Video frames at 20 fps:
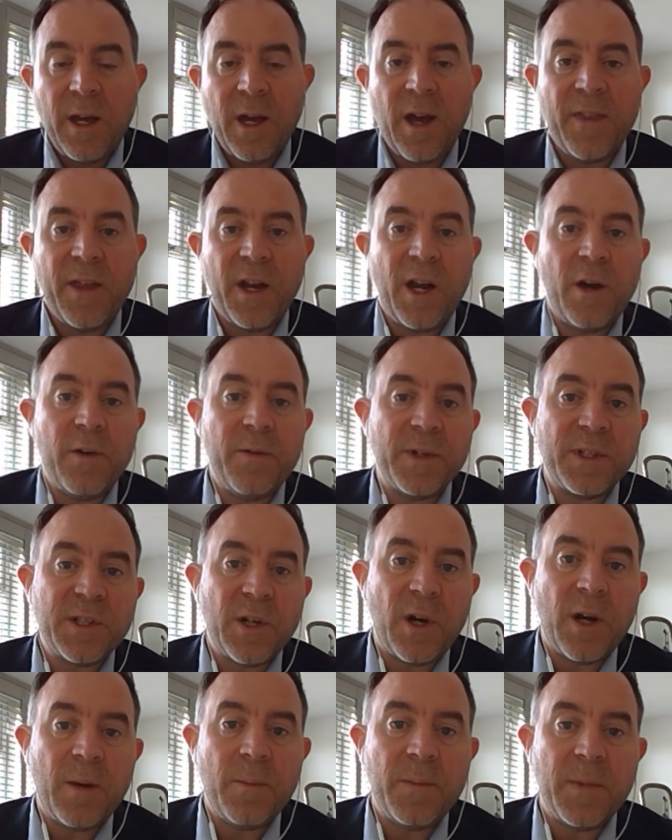and then over
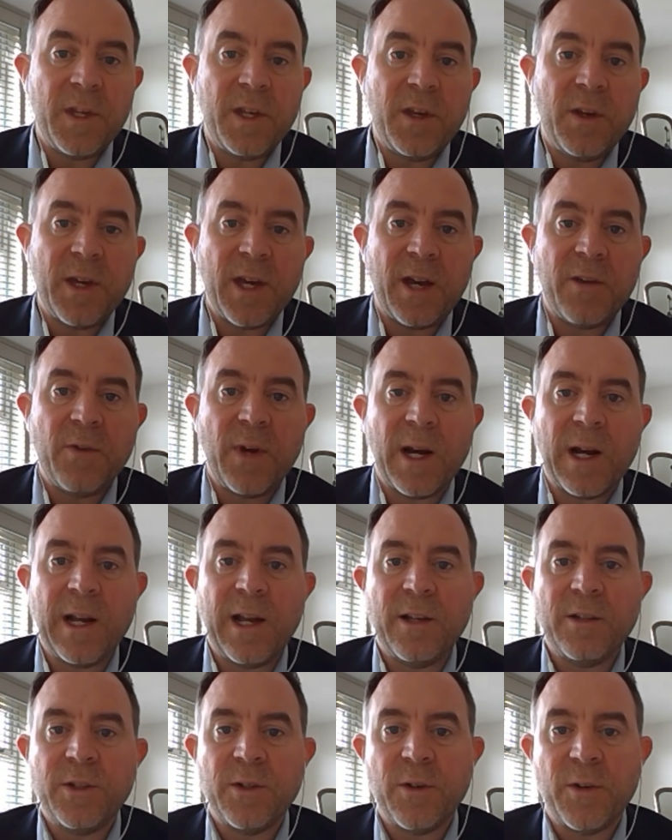time, the U K
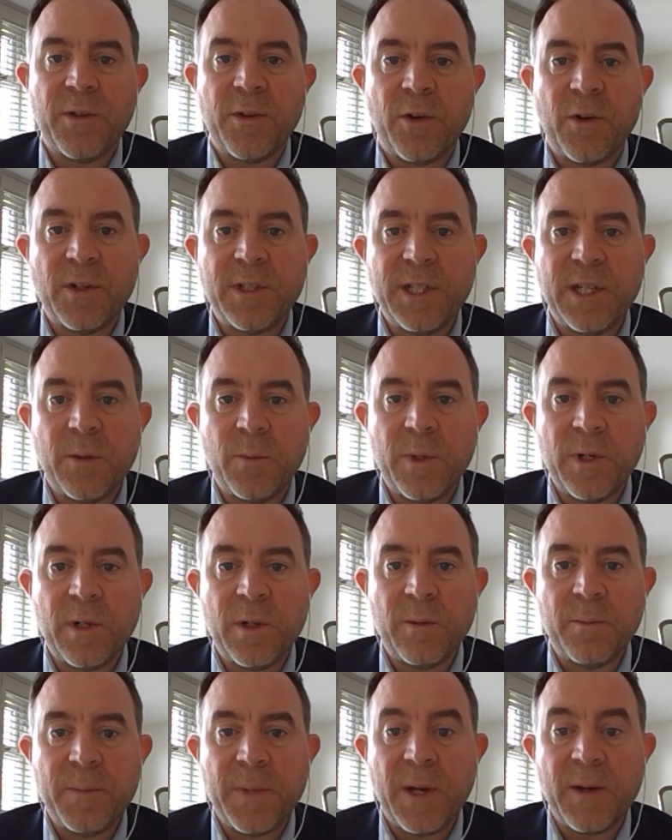Regulatory Authority
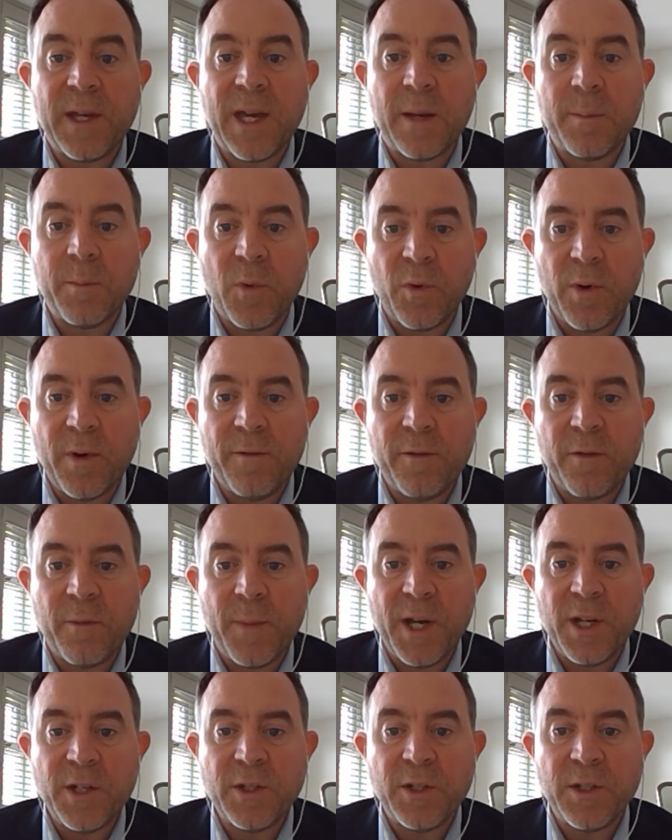will you know get more
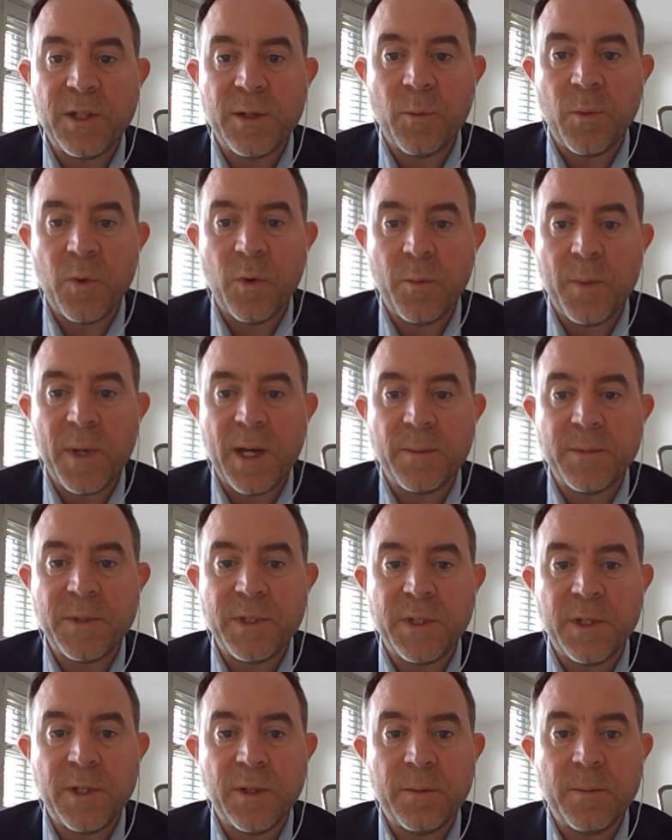information, and we'll be able
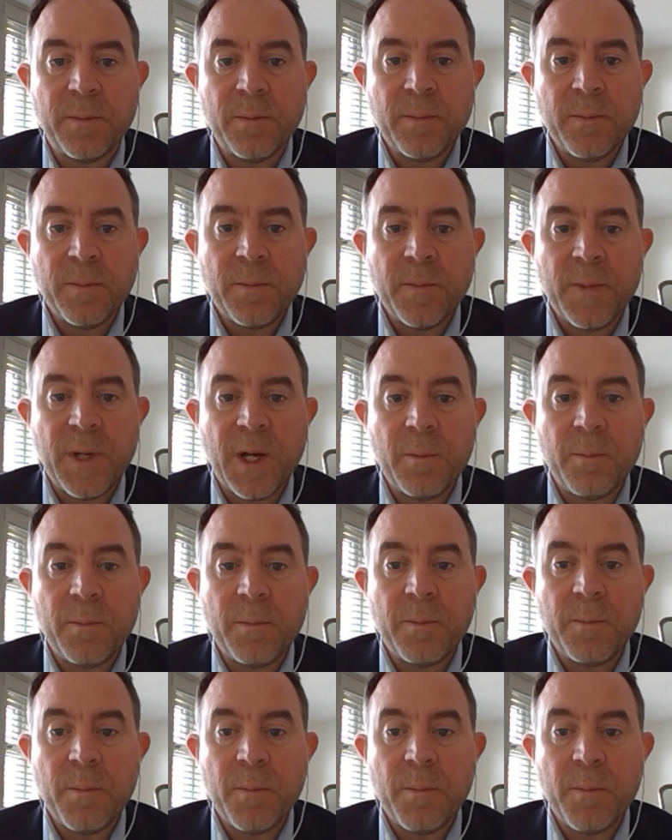to do you know.